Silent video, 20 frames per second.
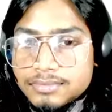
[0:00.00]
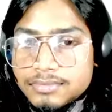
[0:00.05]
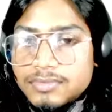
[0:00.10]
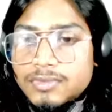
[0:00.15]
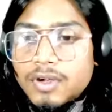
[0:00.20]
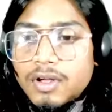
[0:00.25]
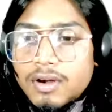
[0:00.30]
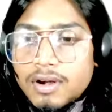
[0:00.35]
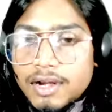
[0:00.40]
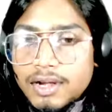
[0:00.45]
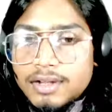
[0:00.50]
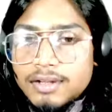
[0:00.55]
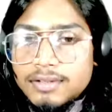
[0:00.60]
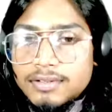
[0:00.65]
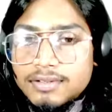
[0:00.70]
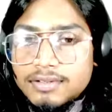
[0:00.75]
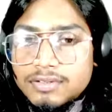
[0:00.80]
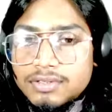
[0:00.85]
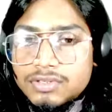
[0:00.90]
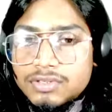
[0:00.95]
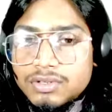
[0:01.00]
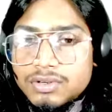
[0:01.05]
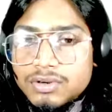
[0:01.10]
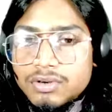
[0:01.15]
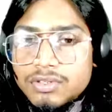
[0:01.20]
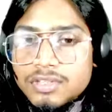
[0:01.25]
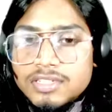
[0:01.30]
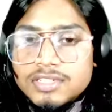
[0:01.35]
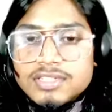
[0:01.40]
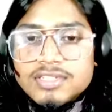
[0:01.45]
alright,
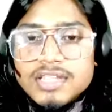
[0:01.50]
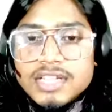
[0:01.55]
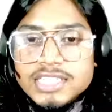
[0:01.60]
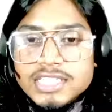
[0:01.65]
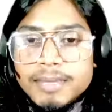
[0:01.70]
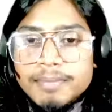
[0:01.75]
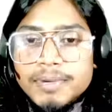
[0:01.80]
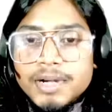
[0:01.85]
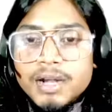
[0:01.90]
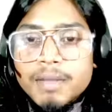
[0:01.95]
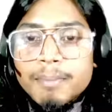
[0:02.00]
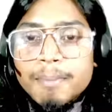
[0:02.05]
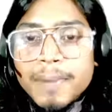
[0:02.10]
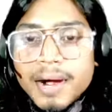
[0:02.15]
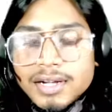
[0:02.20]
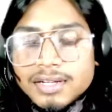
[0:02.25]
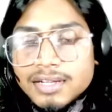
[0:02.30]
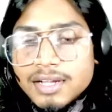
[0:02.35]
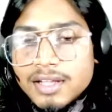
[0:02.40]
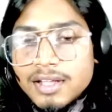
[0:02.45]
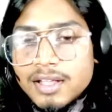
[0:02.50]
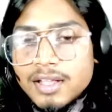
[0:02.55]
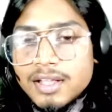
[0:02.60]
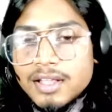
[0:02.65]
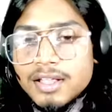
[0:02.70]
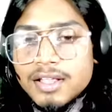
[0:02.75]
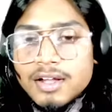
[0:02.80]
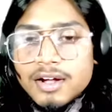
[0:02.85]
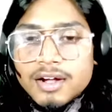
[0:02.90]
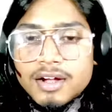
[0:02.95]
so this is accepted, but
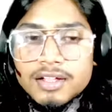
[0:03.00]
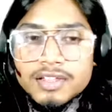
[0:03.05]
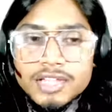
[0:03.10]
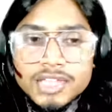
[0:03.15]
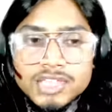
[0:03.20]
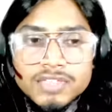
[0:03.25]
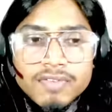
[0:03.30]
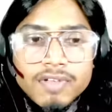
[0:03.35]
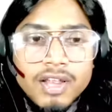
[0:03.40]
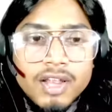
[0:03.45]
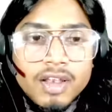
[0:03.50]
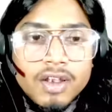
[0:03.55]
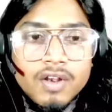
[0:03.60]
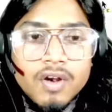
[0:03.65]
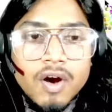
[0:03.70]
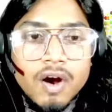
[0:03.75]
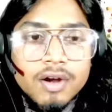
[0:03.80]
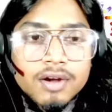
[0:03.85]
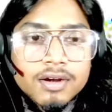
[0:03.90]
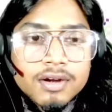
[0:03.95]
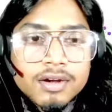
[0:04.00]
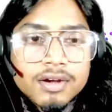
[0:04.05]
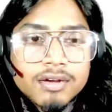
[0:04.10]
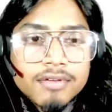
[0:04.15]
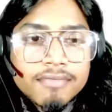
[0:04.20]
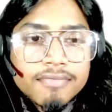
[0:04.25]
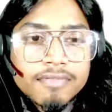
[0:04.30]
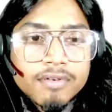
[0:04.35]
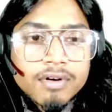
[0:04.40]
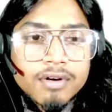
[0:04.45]
this will not
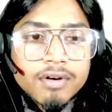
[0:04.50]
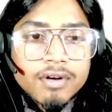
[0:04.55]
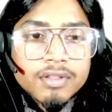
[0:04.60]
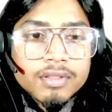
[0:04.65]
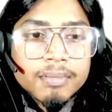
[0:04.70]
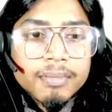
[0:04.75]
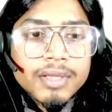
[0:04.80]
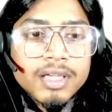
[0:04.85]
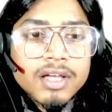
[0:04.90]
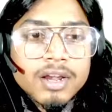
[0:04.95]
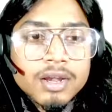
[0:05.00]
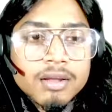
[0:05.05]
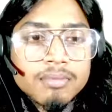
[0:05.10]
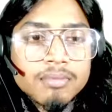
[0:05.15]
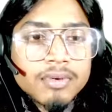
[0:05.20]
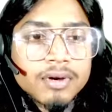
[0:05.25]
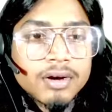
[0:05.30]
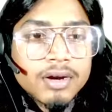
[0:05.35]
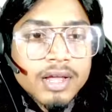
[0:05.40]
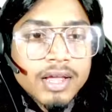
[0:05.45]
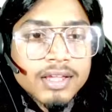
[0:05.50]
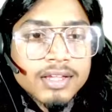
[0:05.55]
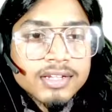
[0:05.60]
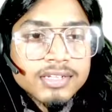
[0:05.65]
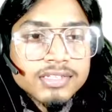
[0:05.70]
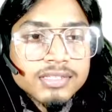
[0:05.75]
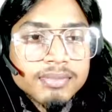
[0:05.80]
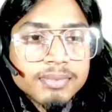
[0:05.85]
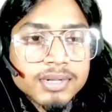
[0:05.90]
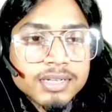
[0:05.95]
run for the bigger number, I
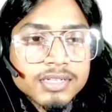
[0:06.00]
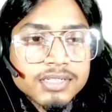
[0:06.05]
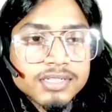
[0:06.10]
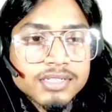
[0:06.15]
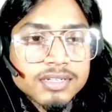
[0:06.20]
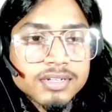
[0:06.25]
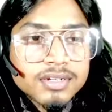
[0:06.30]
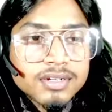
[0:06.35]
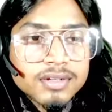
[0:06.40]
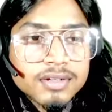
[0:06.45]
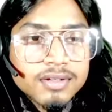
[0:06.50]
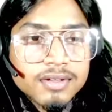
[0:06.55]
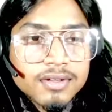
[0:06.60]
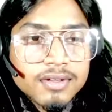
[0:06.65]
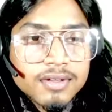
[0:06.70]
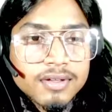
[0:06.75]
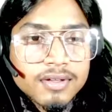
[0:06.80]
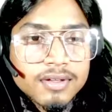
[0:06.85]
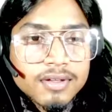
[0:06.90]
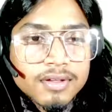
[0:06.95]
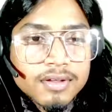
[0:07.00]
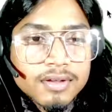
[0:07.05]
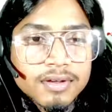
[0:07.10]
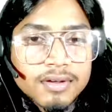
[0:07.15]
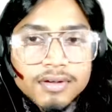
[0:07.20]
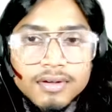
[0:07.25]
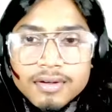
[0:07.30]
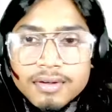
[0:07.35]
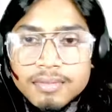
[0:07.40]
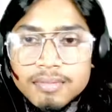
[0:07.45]
guess, because
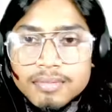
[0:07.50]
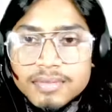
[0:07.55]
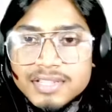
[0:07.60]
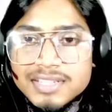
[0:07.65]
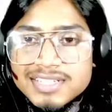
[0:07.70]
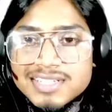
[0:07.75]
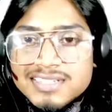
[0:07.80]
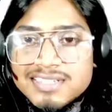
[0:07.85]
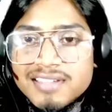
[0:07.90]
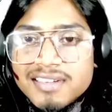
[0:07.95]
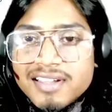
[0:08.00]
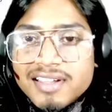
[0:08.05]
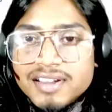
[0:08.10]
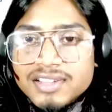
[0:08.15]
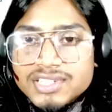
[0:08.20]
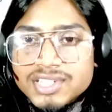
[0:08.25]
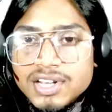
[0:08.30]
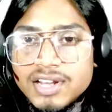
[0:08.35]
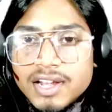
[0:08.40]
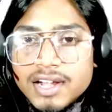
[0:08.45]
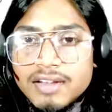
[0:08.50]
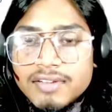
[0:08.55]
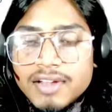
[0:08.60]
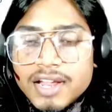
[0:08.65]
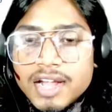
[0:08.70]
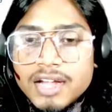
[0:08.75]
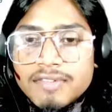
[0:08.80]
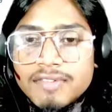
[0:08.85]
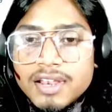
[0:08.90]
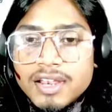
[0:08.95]
this is recursion and
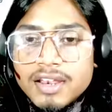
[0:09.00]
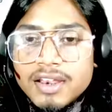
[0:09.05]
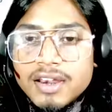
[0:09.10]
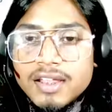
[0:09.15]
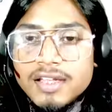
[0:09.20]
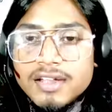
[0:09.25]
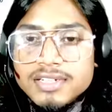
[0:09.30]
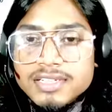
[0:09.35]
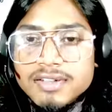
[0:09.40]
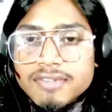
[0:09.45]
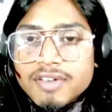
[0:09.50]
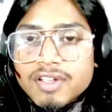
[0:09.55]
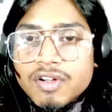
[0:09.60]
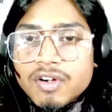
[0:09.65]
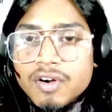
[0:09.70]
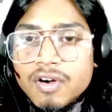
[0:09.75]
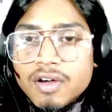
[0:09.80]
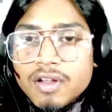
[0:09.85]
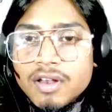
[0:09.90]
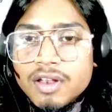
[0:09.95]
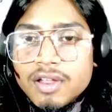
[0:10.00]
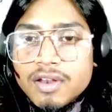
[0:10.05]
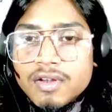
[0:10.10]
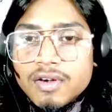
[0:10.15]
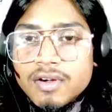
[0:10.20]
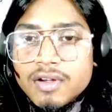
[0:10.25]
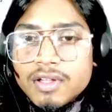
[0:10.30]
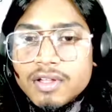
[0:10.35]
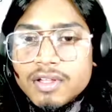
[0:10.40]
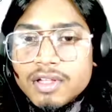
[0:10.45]
it will recursively call,
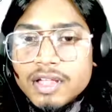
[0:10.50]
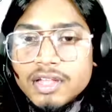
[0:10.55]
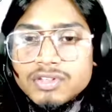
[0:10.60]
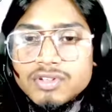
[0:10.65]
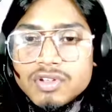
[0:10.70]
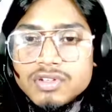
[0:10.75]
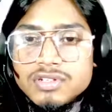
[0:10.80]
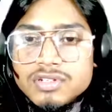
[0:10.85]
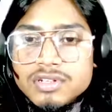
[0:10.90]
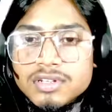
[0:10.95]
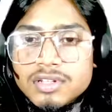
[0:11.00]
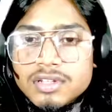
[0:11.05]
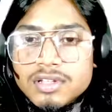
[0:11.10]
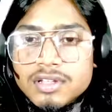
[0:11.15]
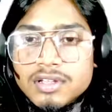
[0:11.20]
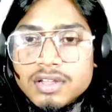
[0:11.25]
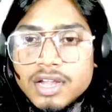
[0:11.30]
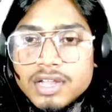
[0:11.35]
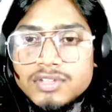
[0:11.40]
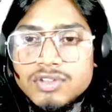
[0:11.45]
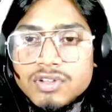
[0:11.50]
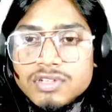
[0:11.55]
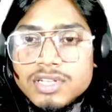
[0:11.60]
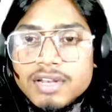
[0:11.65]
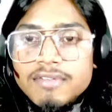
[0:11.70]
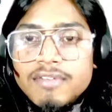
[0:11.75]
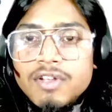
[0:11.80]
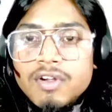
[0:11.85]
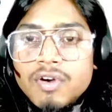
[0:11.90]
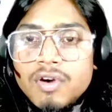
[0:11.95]

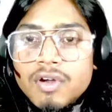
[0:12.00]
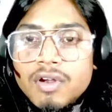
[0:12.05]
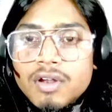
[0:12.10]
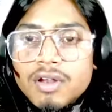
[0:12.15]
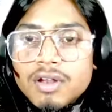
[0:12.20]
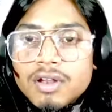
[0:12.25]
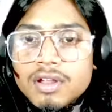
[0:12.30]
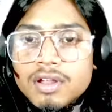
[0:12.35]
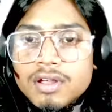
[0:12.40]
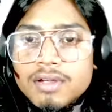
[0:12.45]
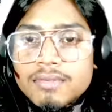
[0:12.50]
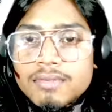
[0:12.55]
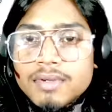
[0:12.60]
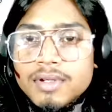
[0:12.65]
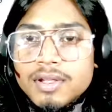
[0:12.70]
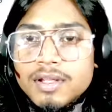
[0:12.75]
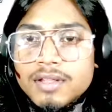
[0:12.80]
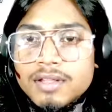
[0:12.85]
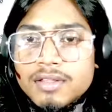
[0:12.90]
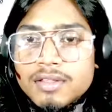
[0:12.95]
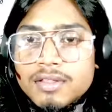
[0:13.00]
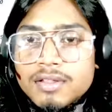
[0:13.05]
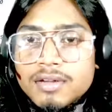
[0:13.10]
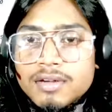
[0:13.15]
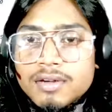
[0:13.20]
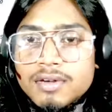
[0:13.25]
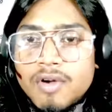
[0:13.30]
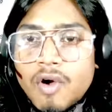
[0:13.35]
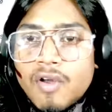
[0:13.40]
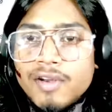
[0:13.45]
exhaustively call the
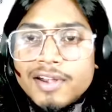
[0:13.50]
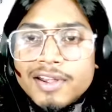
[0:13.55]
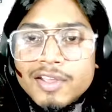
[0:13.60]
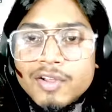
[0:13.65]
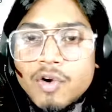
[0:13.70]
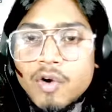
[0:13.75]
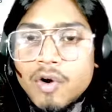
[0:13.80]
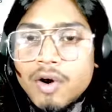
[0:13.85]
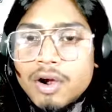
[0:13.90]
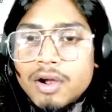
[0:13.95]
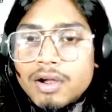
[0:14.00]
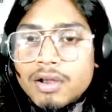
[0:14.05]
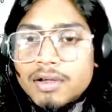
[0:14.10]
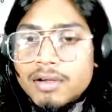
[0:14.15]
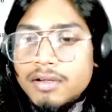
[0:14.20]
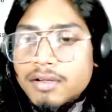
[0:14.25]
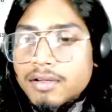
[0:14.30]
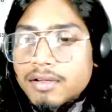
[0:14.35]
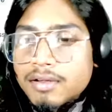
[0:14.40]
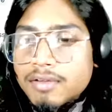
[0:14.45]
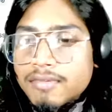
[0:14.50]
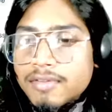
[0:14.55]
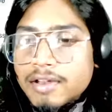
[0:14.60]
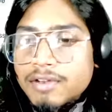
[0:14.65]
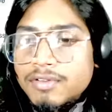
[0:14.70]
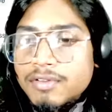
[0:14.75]
already called value.